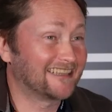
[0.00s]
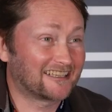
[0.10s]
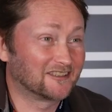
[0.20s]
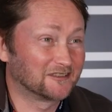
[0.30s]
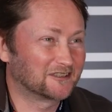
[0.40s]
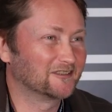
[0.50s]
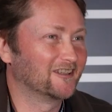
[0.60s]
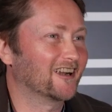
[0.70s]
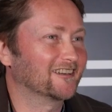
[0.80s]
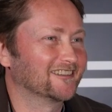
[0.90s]
That used to
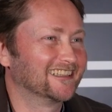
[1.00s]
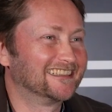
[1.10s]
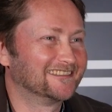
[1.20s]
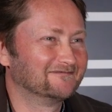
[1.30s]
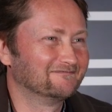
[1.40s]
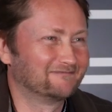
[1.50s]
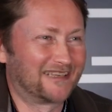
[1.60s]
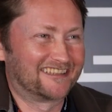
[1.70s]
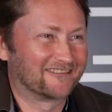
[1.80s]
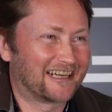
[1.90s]
not
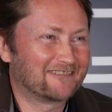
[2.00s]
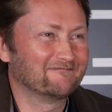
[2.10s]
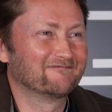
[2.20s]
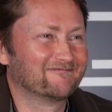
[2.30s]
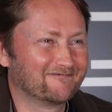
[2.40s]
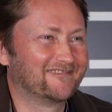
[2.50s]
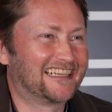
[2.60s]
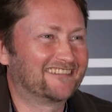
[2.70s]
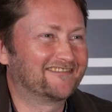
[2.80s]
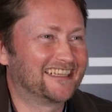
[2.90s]
be the way we
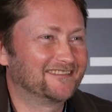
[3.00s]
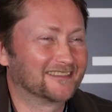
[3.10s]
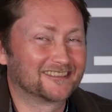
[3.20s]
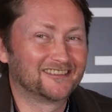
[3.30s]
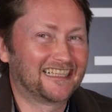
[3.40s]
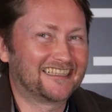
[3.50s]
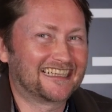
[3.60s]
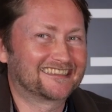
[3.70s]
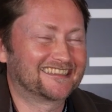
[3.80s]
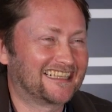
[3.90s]
did things, but today
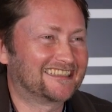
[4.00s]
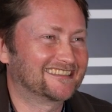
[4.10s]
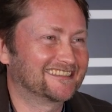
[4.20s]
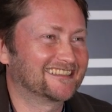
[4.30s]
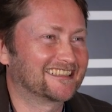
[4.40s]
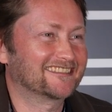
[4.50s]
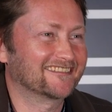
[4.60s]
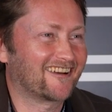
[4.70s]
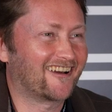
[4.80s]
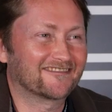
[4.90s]
that's
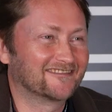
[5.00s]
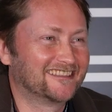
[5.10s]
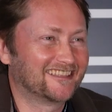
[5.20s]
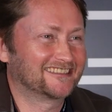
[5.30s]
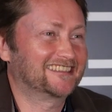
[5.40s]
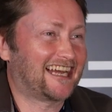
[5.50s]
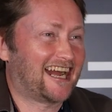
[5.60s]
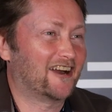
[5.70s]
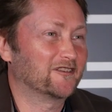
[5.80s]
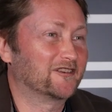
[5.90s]
often just
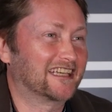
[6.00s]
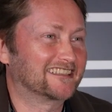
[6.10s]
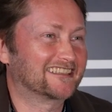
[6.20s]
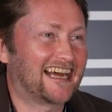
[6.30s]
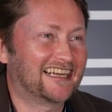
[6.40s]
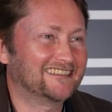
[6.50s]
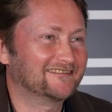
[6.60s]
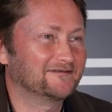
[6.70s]
how you get started.